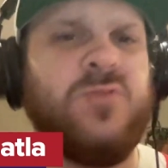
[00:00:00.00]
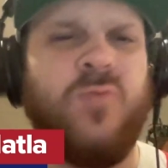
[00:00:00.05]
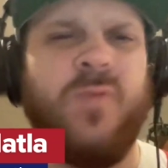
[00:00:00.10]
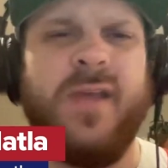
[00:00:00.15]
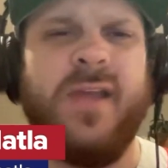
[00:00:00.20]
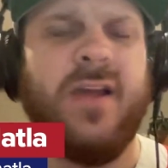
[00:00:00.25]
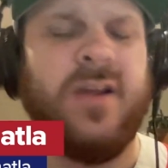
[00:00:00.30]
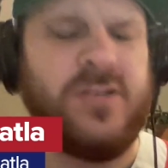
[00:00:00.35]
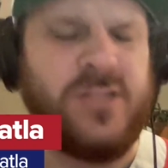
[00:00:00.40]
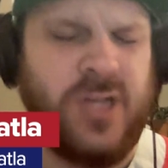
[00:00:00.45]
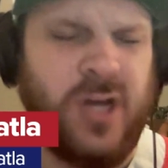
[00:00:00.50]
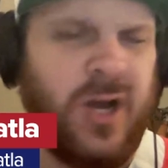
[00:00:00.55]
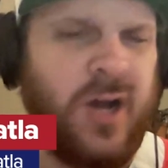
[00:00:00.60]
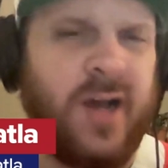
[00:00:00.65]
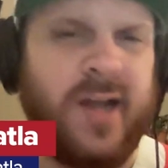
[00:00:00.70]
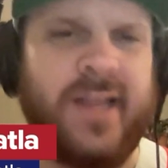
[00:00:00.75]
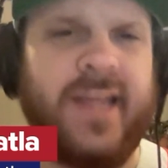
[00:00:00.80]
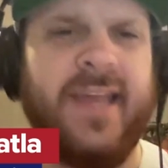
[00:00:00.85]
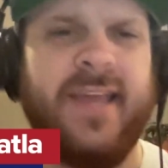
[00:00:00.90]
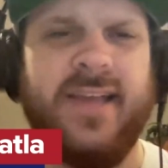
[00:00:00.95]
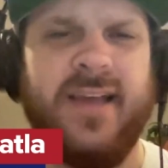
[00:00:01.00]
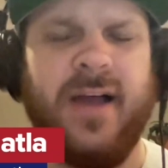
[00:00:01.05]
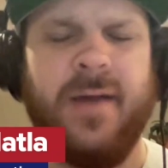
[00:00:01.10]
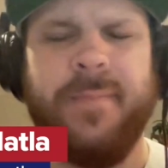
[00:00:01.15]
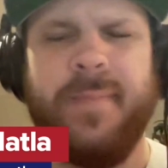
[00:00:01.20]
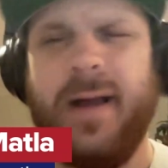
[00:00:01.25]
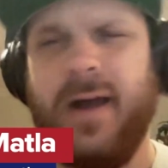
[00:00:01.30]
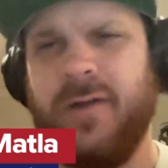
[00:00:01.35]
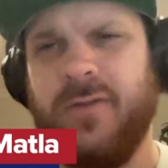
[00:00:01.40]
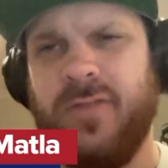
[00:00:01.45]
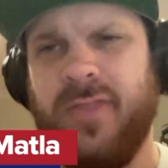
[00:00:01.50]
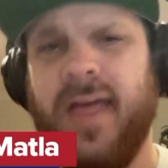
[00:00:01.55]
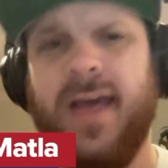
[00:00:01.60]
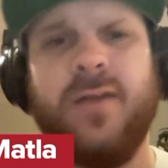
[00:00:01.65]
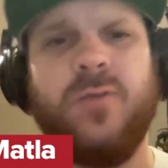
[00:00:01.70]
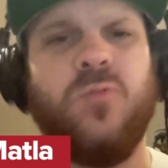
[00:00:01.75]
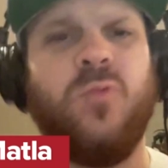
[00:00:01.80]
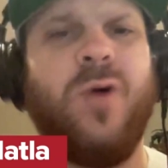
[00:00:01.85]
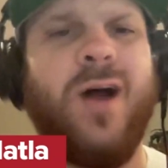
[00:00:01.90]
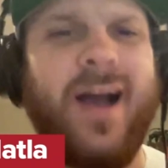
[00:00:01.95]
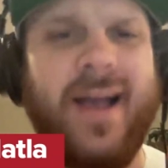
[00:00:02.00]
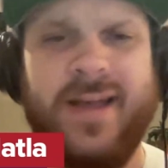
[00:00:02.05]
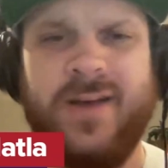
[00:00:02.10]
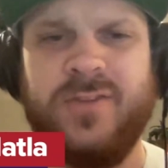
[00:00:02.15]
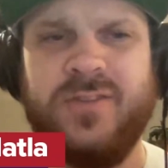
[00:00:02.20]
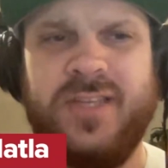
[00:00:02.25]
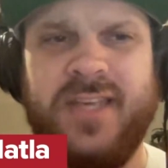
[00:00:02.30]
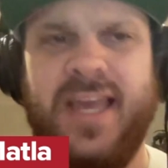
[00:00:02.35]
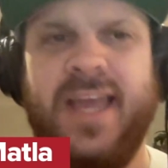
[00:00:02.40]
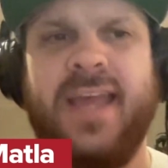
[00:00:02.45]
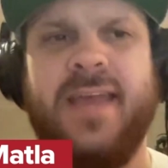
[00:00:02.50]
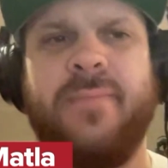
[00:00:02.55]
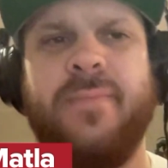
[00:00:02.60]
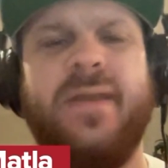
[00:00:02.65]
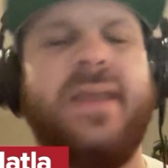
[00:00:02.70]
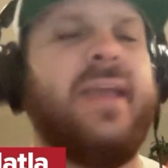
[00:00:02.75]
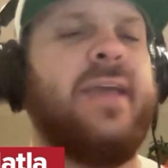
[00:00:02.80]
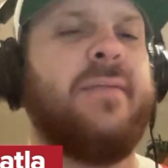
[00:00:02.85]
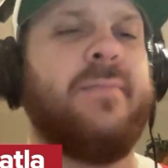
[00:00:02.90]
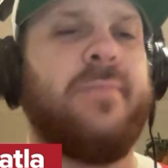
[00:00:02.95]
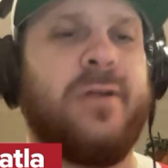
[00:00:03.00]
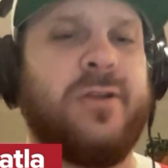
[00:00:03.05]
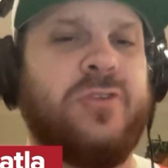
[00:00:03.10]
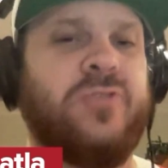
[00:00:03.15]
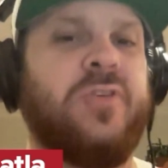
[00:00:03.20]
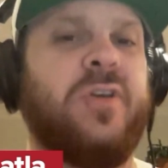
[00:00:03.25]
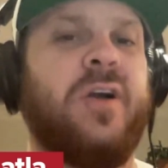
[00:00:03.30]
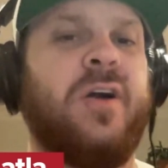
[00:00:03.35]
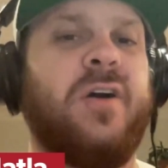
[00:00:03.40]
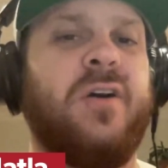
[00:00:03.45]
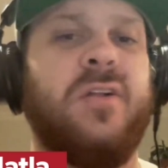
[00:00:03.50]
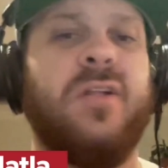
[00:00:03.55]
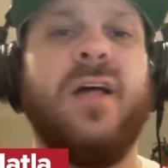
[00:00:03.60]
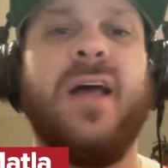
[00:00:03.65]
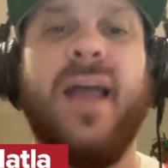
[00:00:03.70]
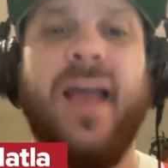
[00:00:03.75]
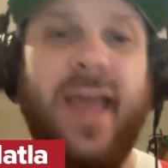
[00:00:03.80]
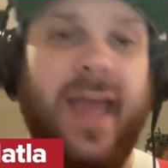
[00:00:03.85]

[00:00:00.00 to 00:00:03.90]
we are talking about that wild game in Montreal,